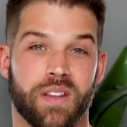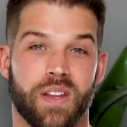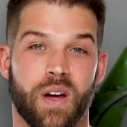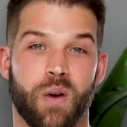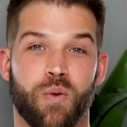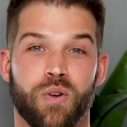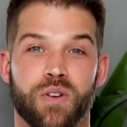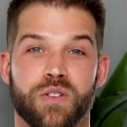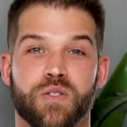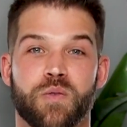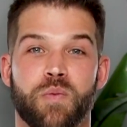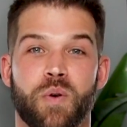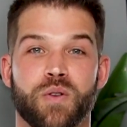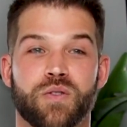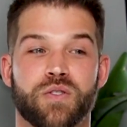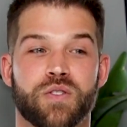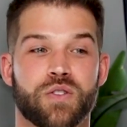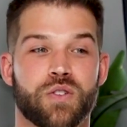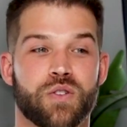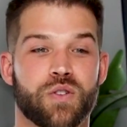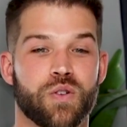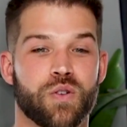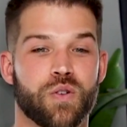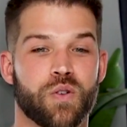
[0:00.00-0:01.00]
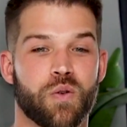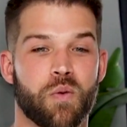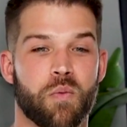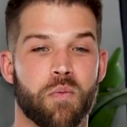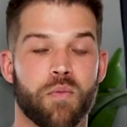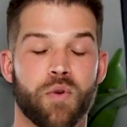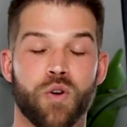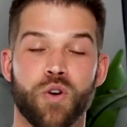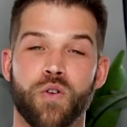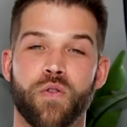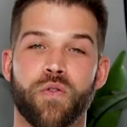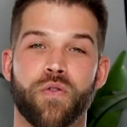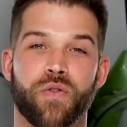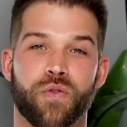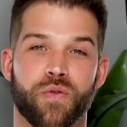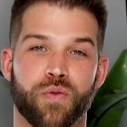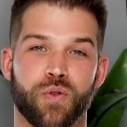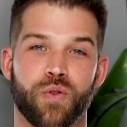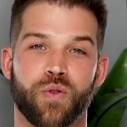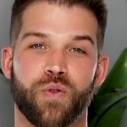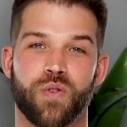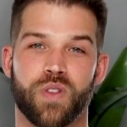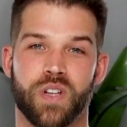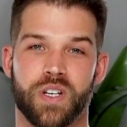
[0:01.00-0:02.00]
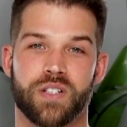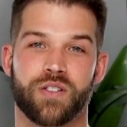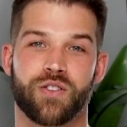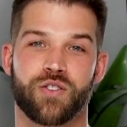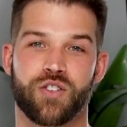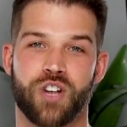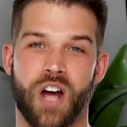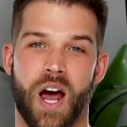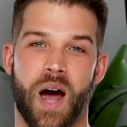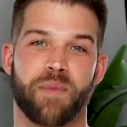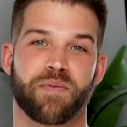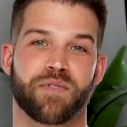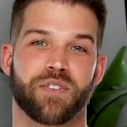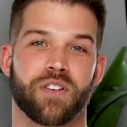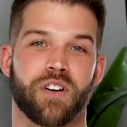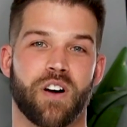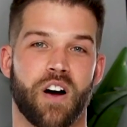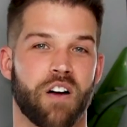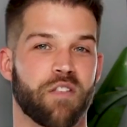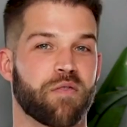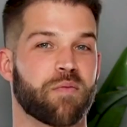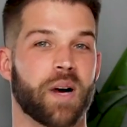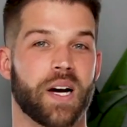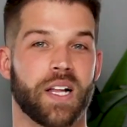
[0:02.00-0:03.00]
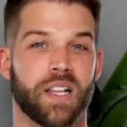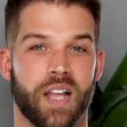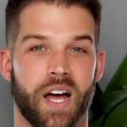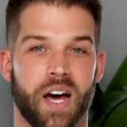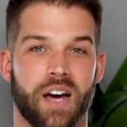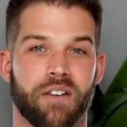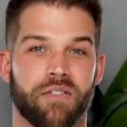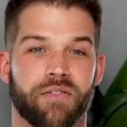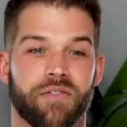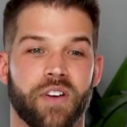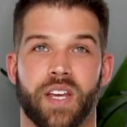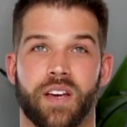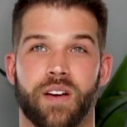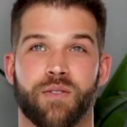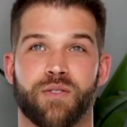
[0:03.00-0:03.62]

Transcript: They weren't supposed to move through this chapter of my life.